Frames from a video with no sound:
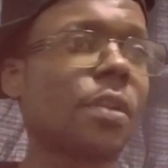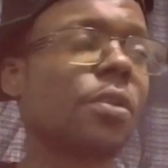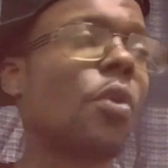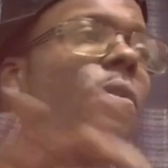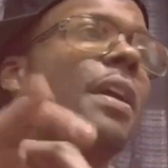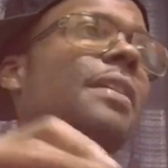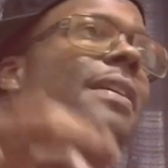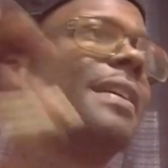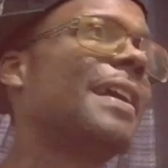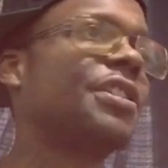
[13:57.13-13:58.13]
Don't let none
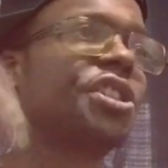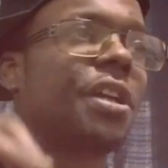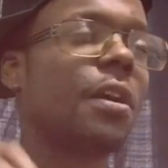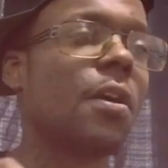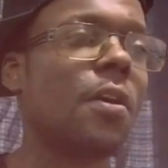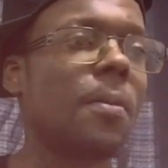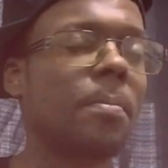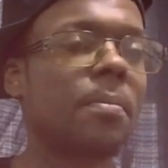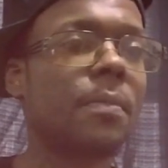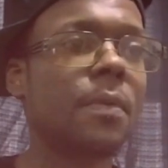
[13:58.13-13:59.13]
of that shit um
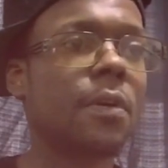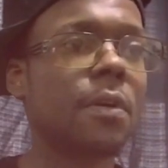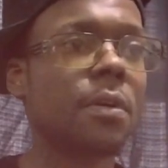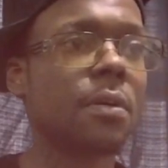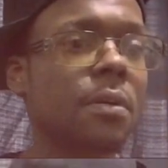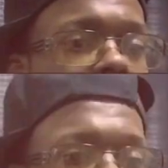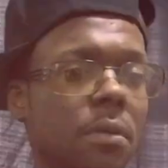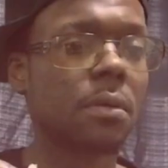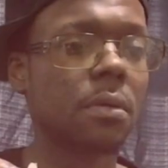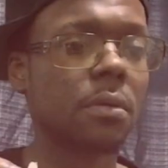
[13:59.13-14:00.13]

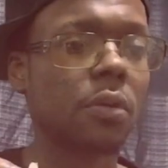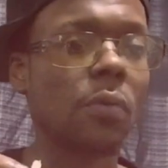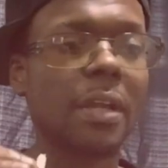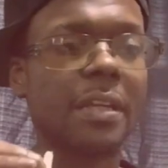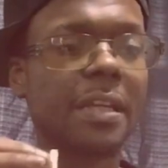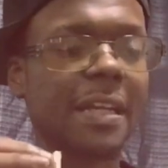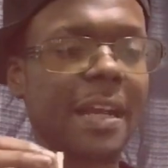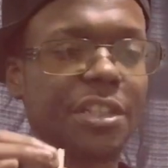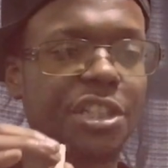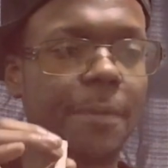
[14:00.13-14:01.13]
Don't let none of
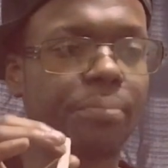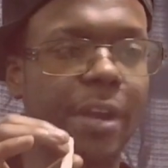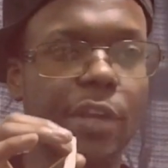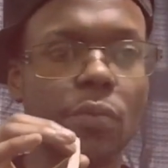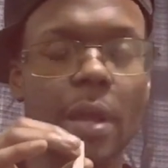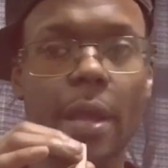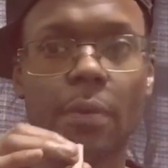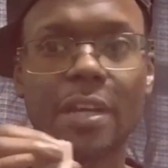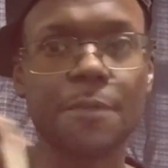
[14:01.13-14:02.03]
that shit bring you down.